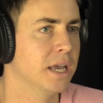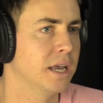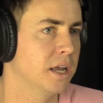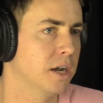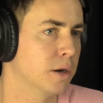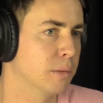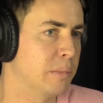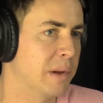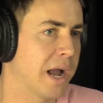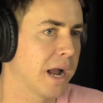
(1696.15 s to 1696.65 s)

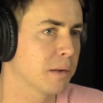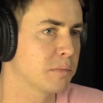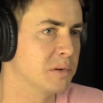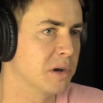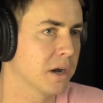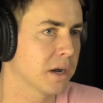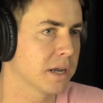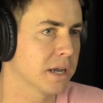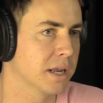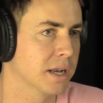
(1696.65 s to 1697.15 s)
in our back
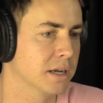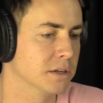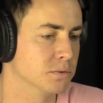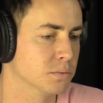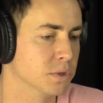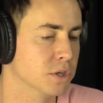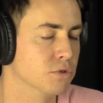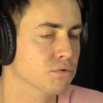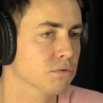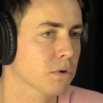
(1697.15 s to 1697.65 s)
pocket as
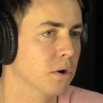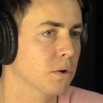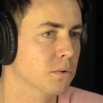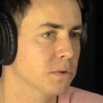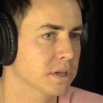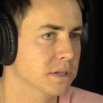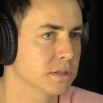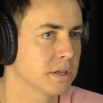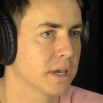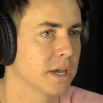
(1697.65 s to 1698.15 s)
we
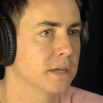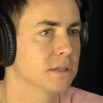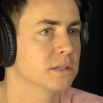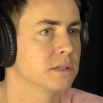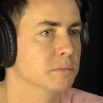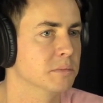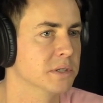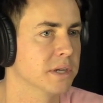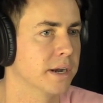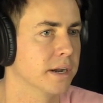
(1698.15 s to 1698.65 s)
grow this
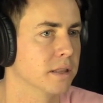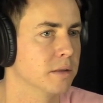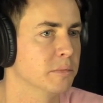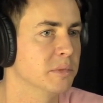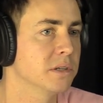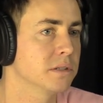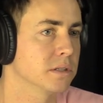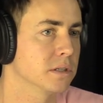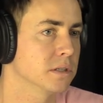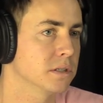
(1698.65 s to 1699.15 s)
custom side of the
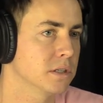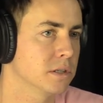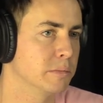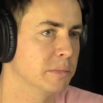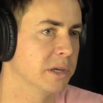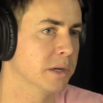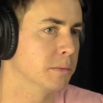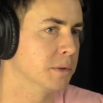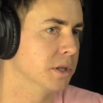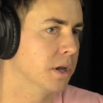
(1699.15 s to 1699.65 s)
business to
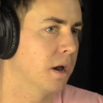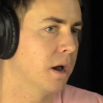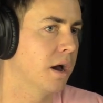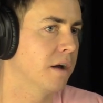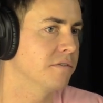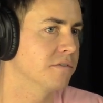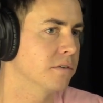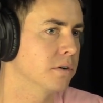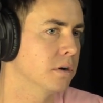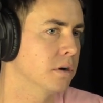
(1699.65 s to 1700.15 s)
be able to
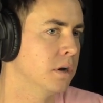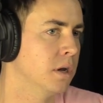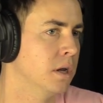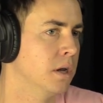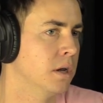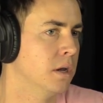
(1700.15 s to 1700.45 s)
offer.